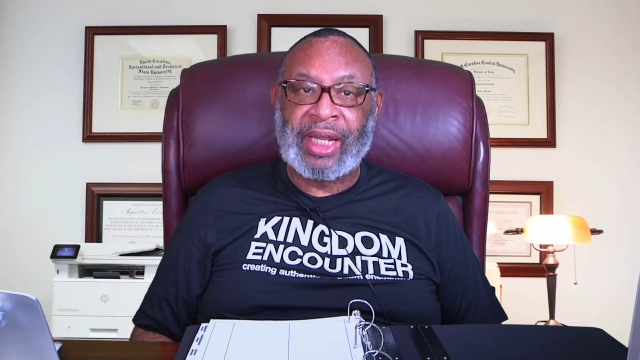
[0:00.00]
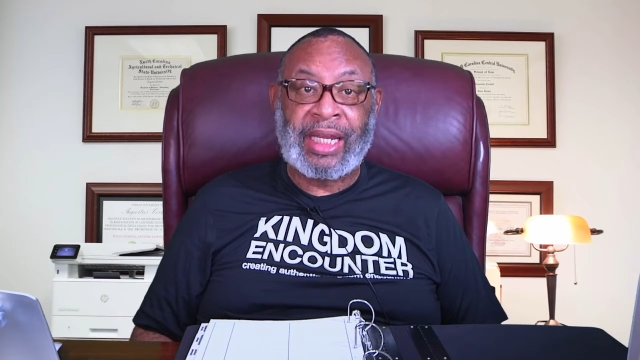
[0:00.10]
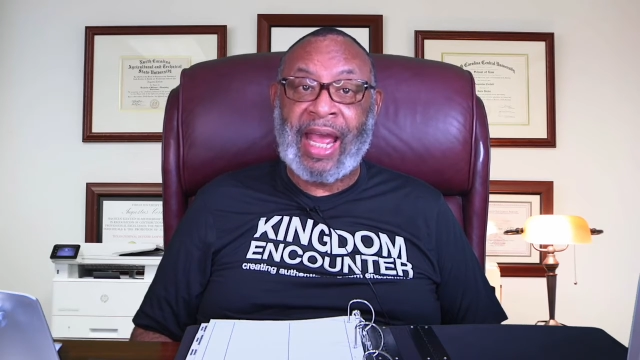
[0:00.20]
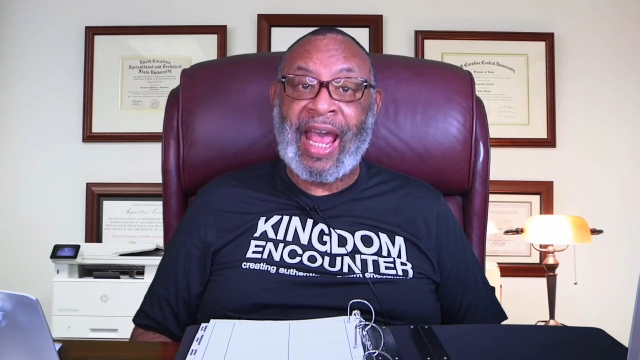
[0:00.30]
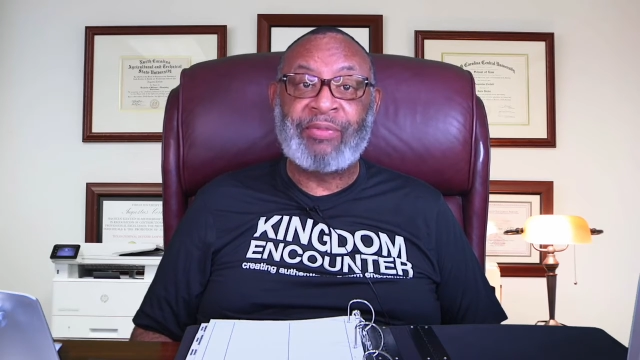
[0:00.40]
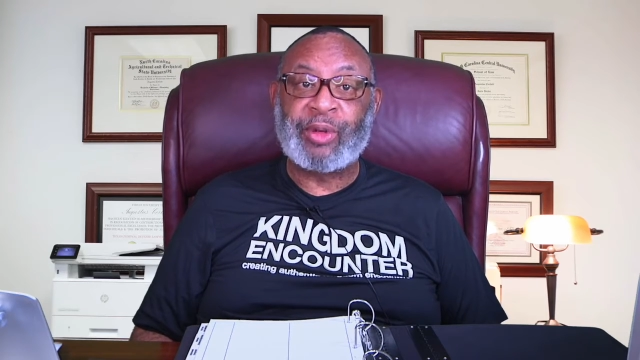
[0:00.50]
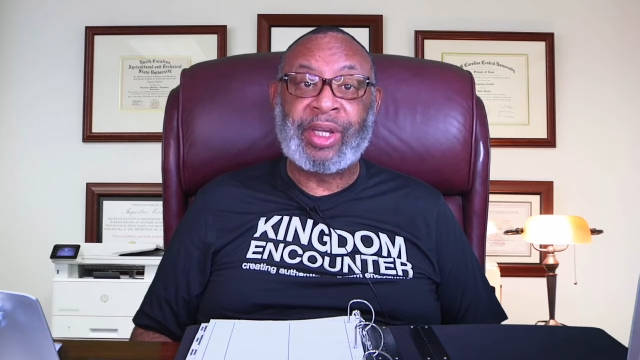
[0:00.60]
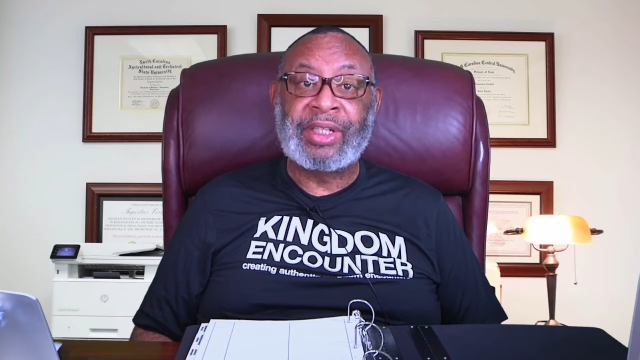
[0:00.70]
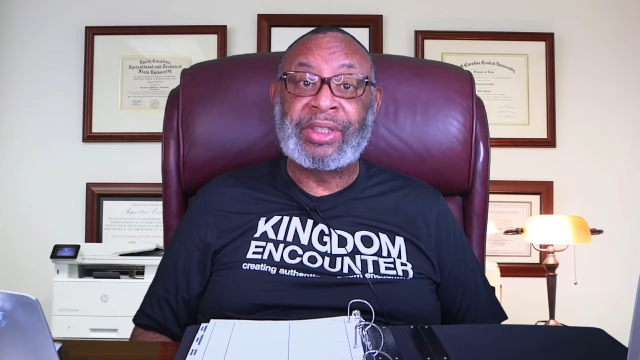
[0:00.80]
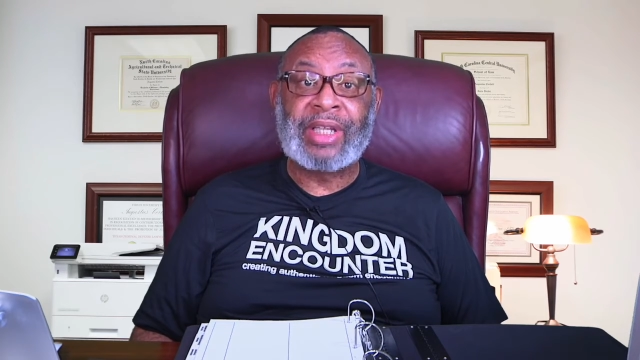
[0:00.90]
and
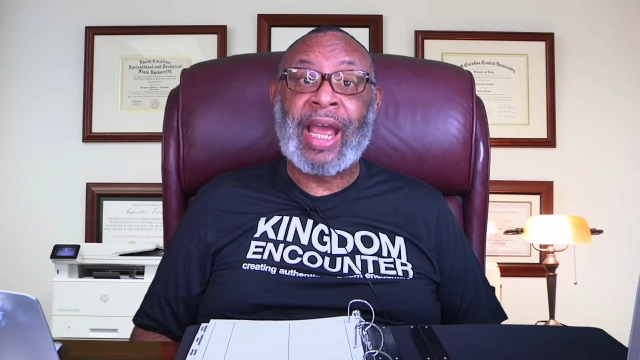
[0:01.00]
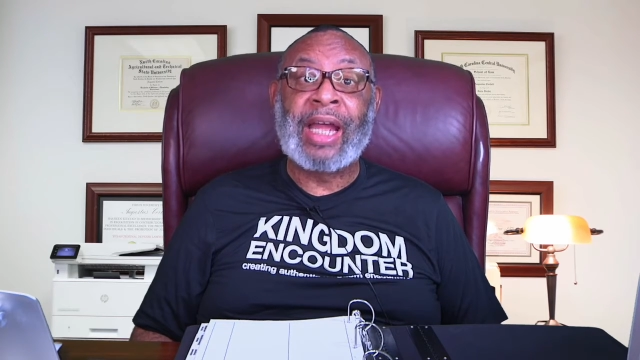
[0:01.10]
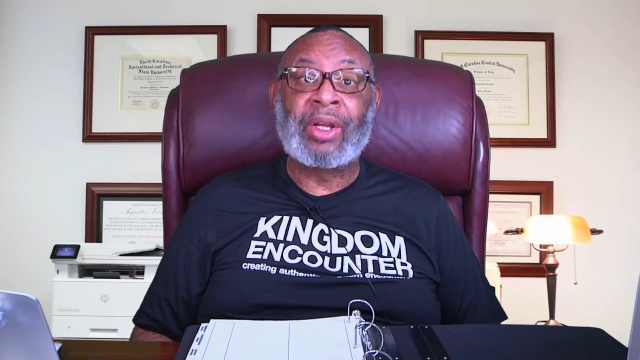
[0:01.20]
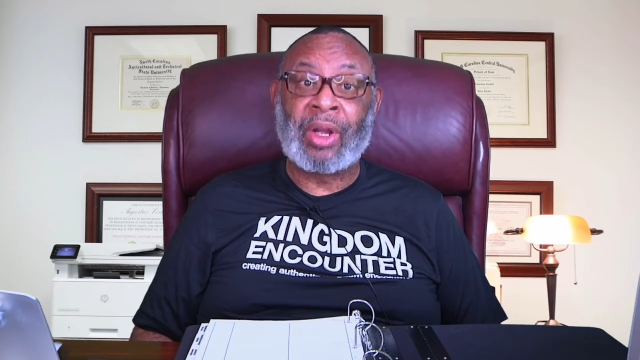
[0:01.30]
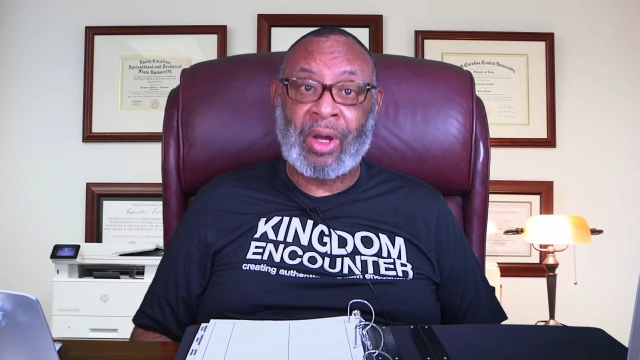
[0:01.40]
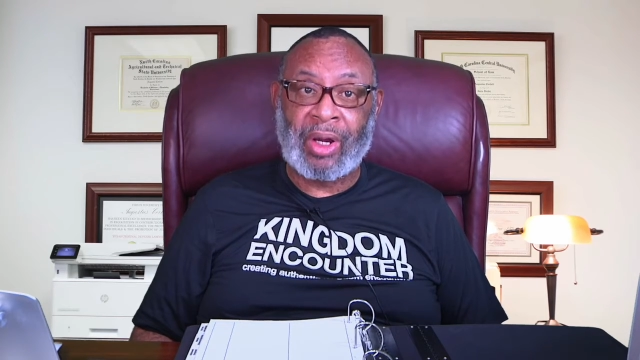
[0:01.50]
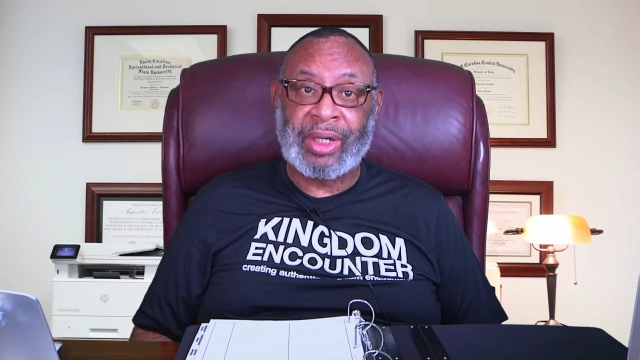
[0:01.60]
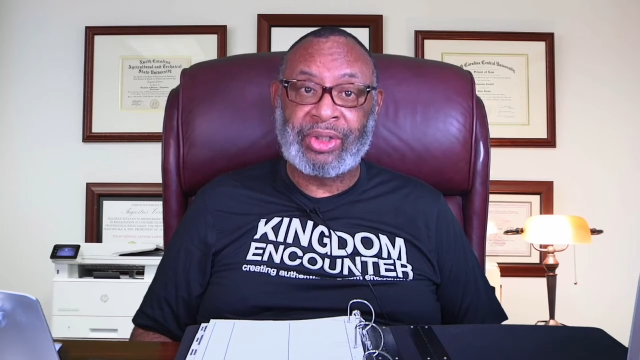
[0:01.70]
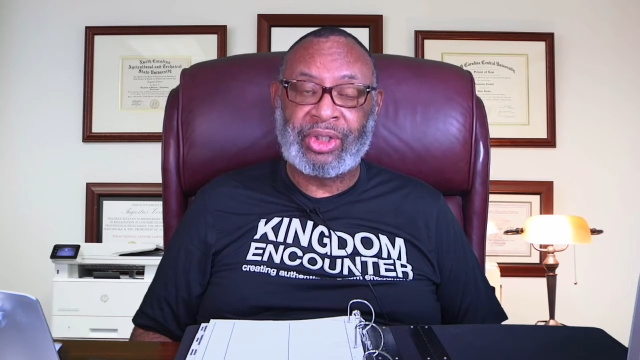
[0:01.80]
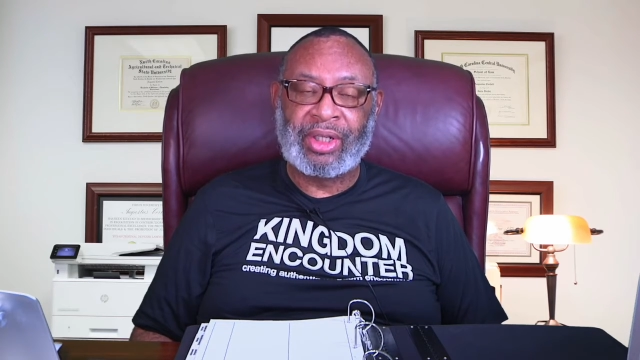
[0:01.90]
Africans at
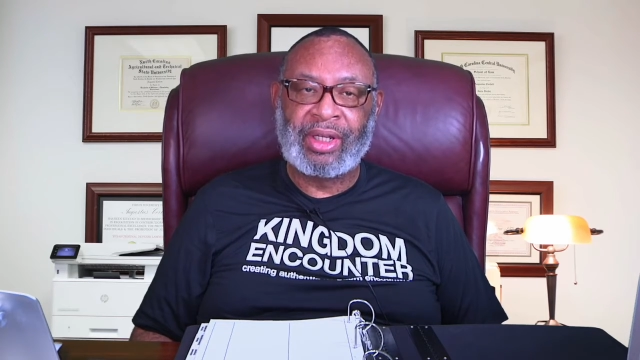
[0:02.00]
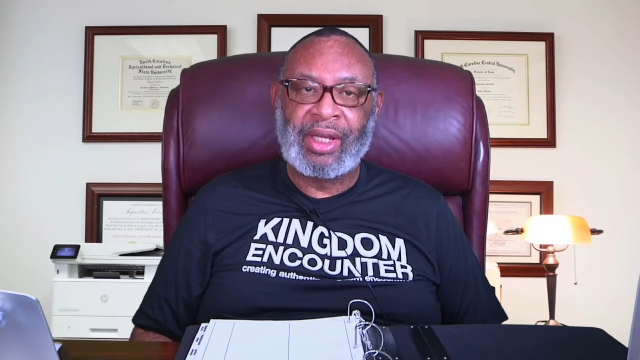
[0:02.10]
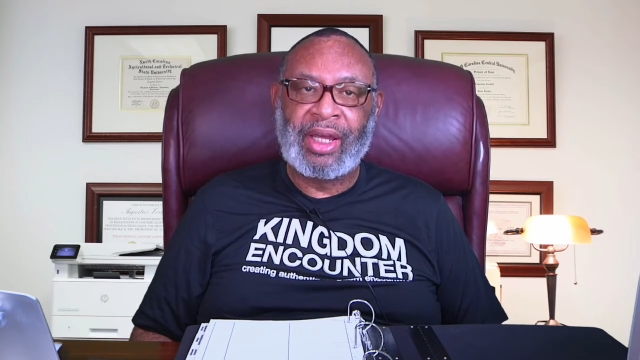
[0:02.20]
large.